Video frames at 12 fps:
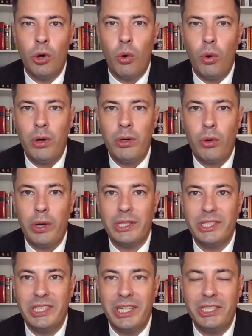or
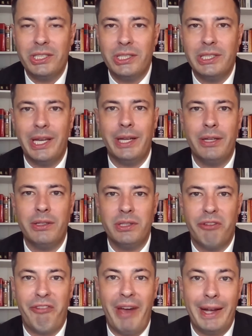organizations that
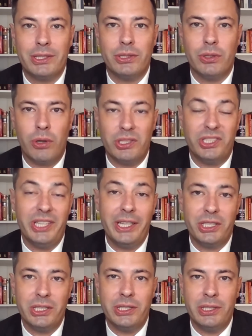de facto are
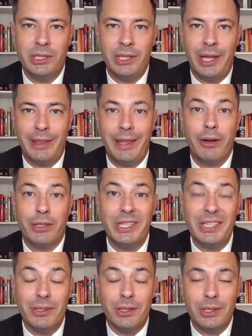sanctioned in that they are
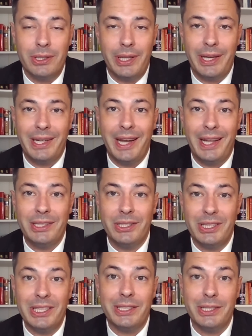legal. They cannot
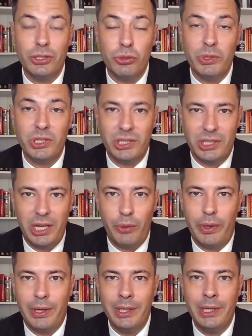legally do business
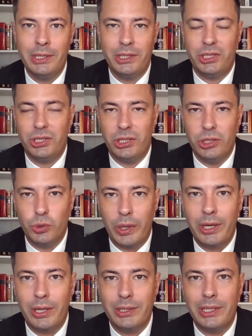anywhere, such as the
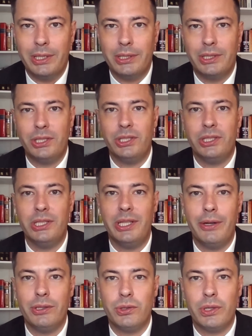drug cartels, such as the
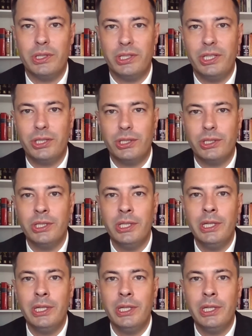terrorist organizations.